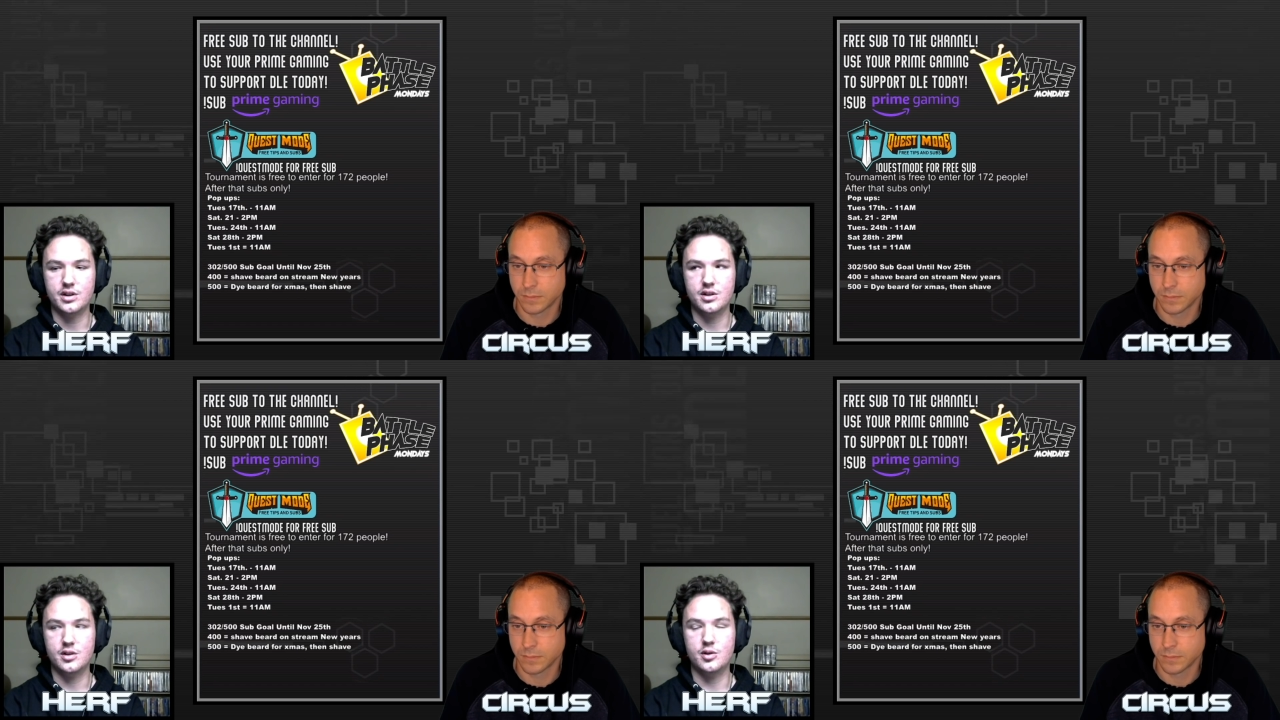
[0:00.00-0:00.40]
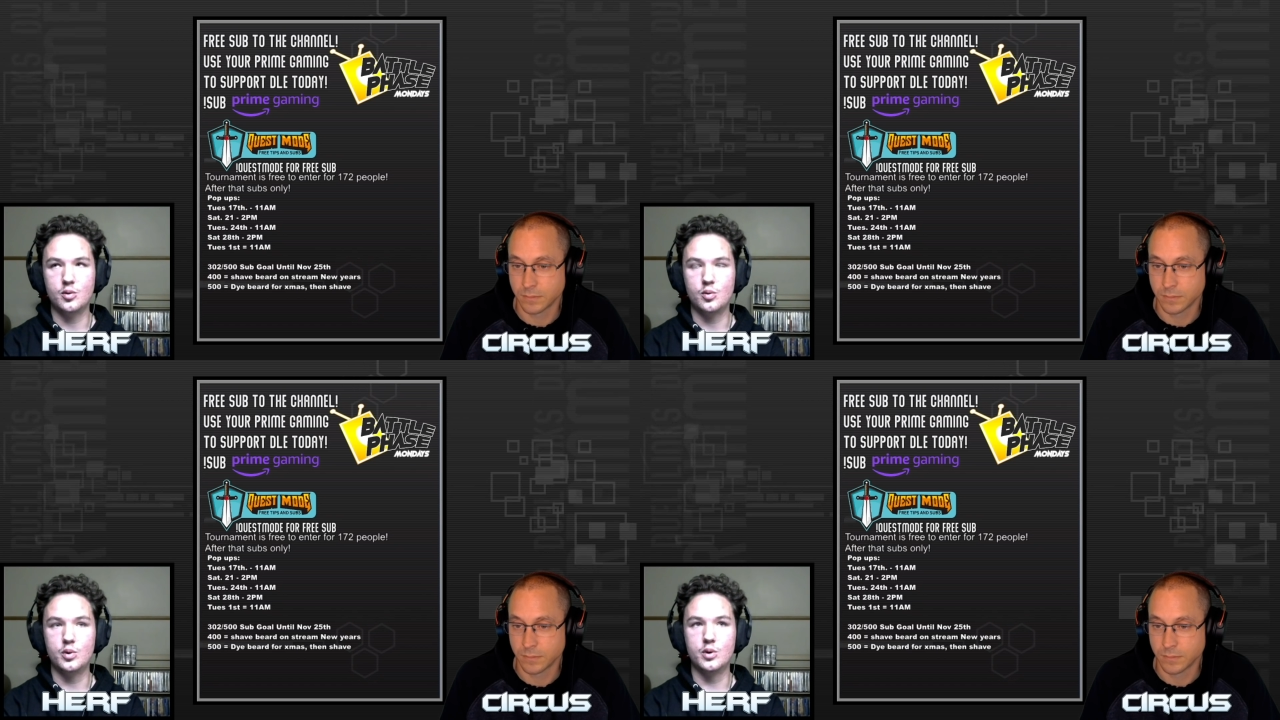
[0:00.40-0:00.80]
Speaker 1: you
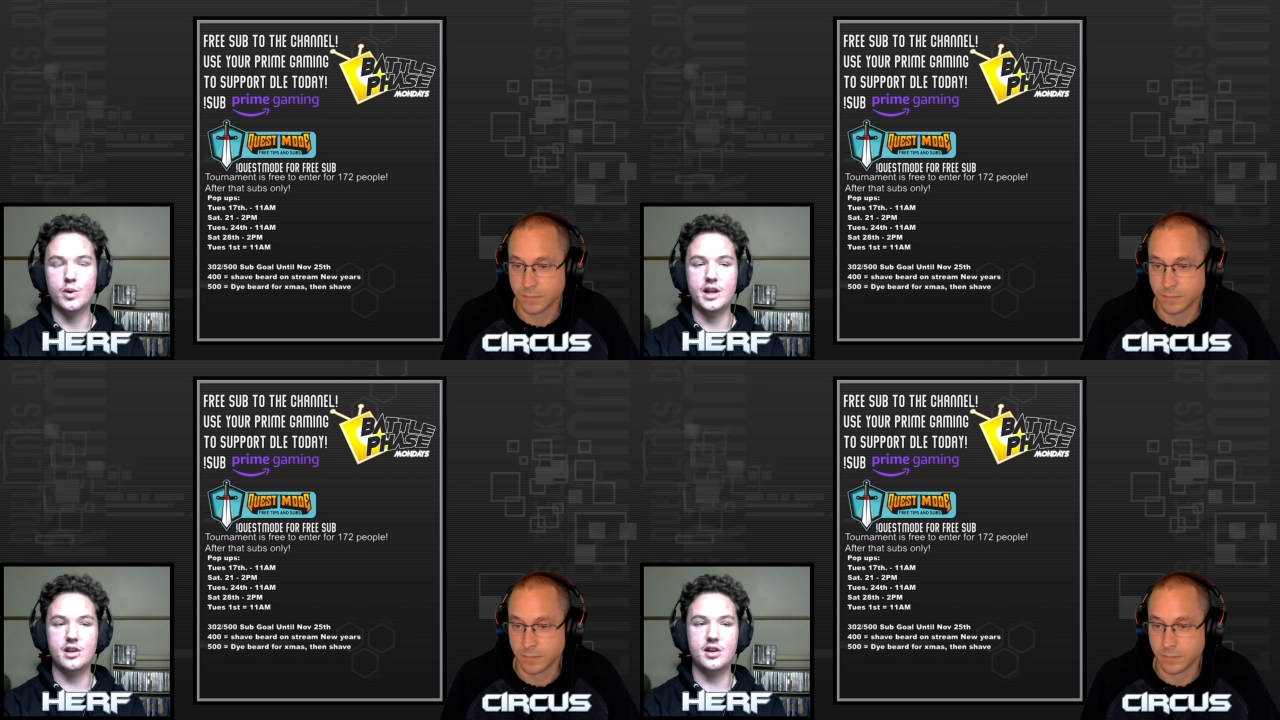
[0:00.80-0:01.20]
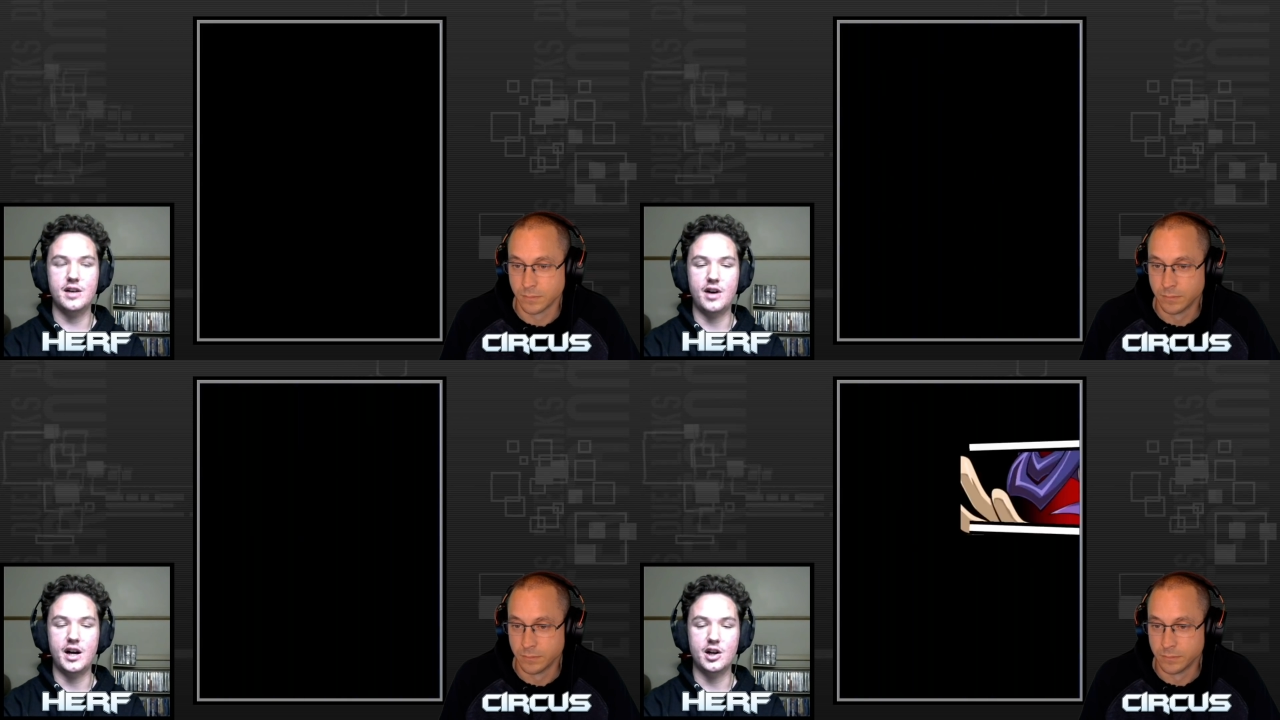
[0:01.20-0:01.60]
would rather have
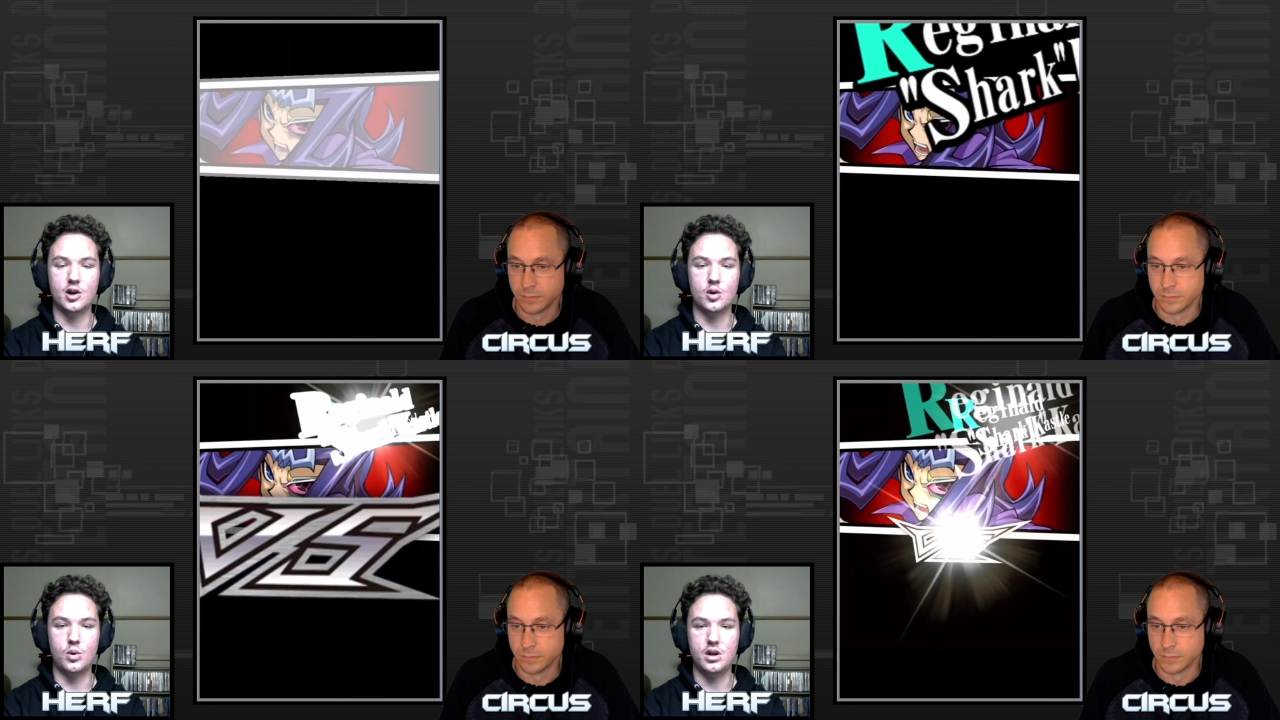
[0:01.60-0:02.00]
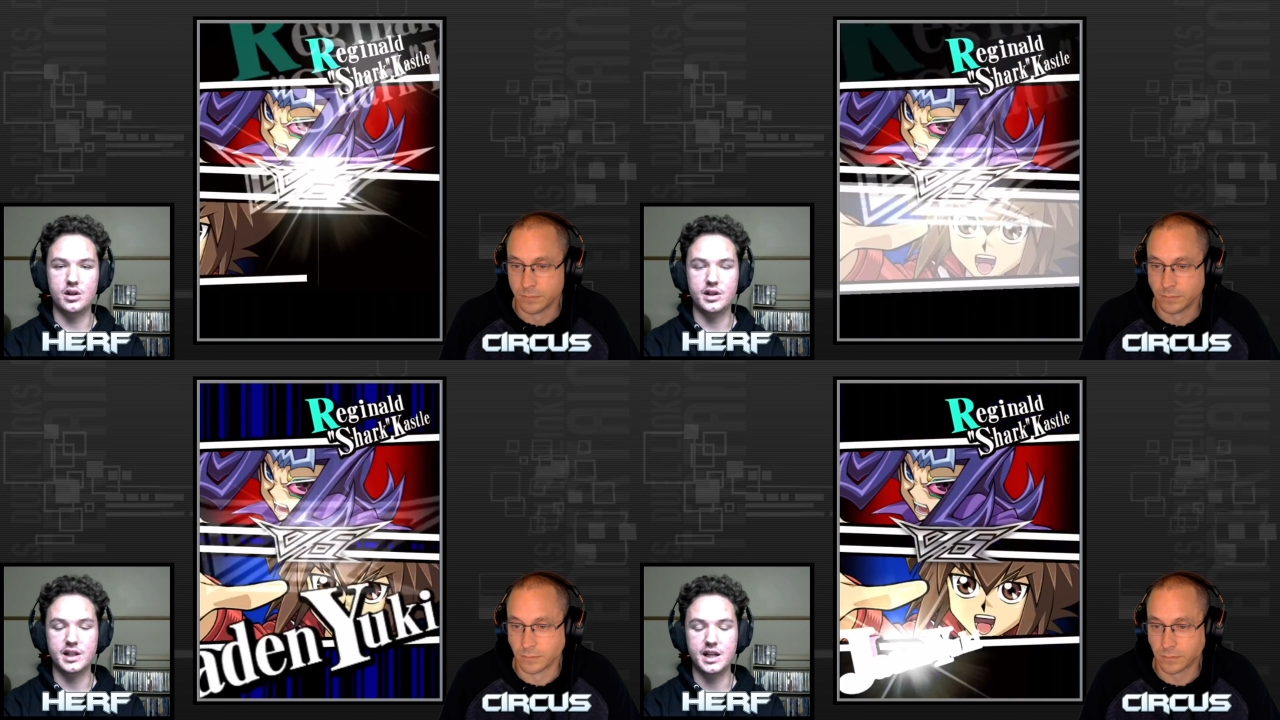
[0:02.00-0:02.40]
higher
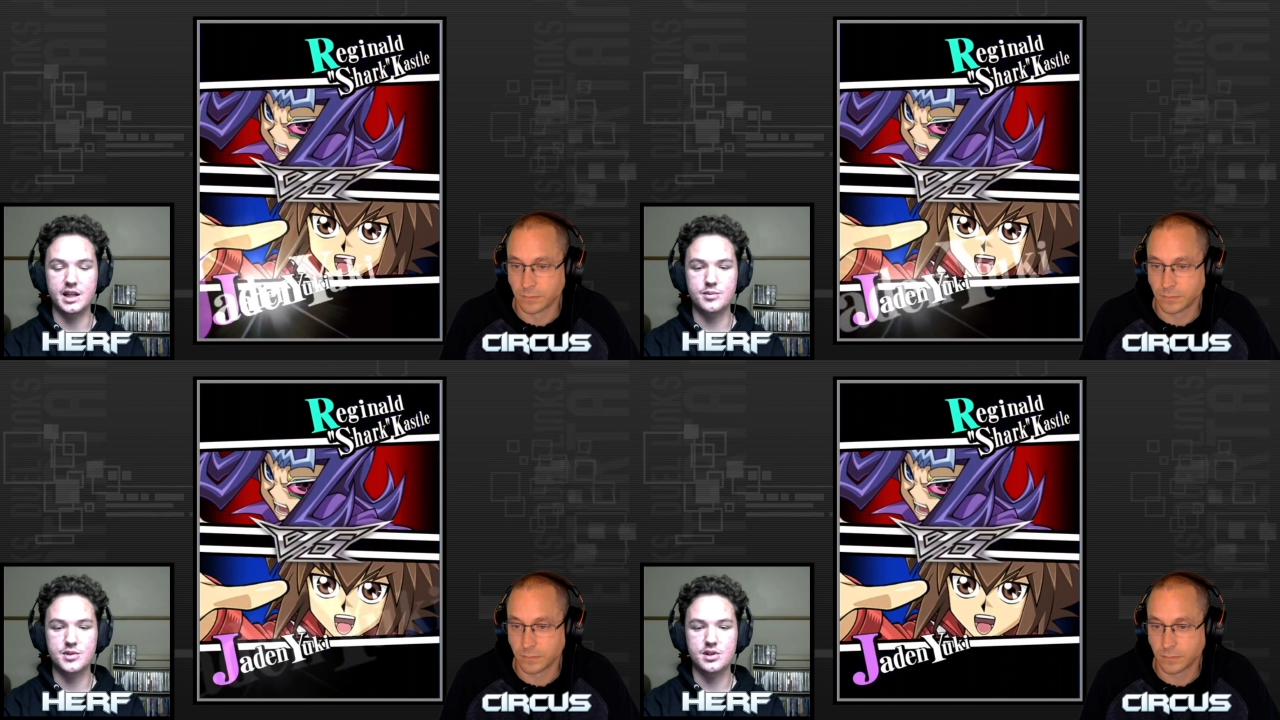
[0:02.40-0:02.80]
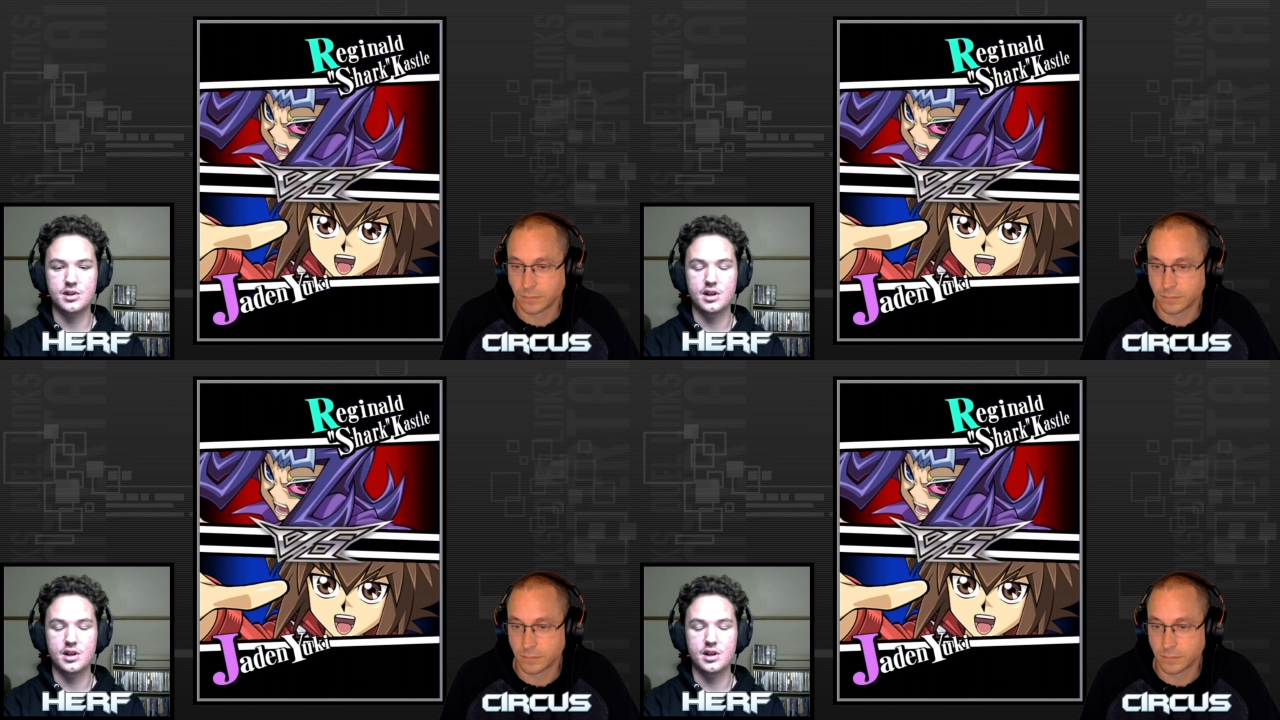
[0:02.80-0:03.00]
quality games